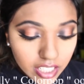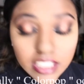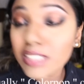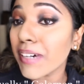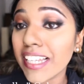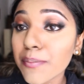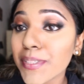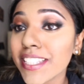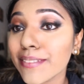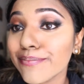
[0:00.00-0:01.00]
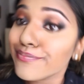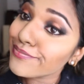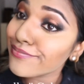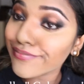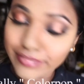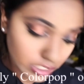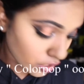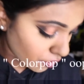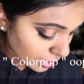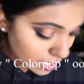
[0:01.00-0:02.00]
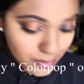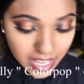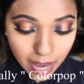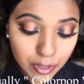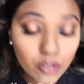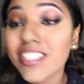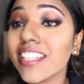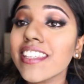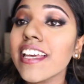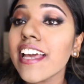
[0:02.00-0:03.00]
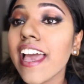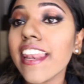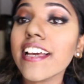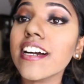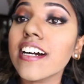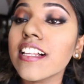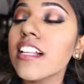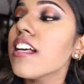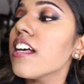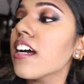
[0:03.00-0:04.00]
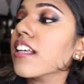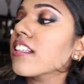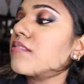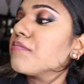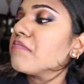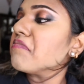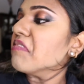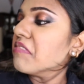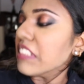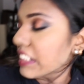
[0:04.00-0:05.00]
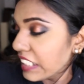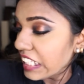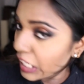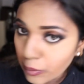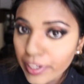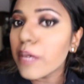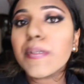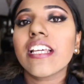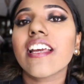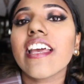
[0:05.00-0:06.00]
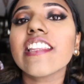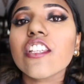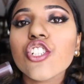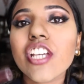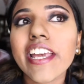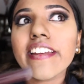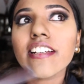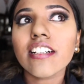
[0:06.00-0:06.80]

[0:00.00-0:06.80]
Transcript: is my lips. So for lips, I'm using the LA Girl liquid lipstick in the shade